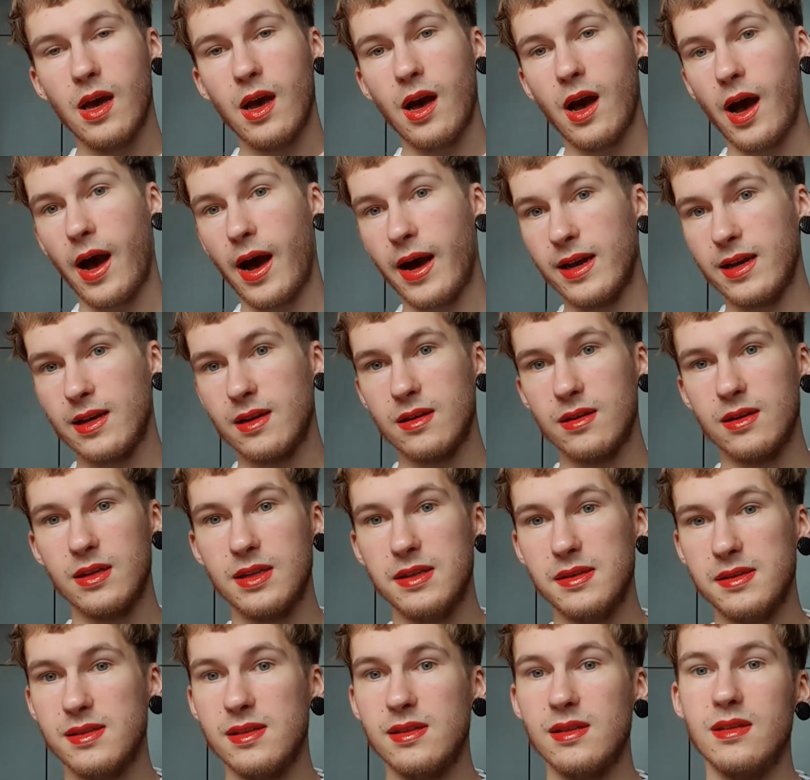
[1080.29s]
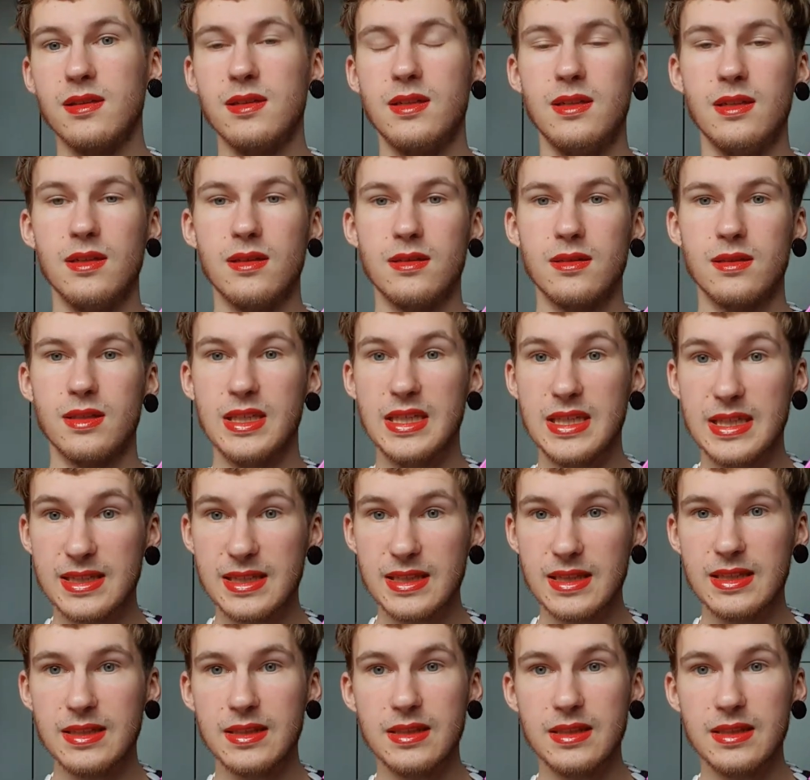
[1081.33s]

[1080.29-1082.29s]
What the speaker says: I can easily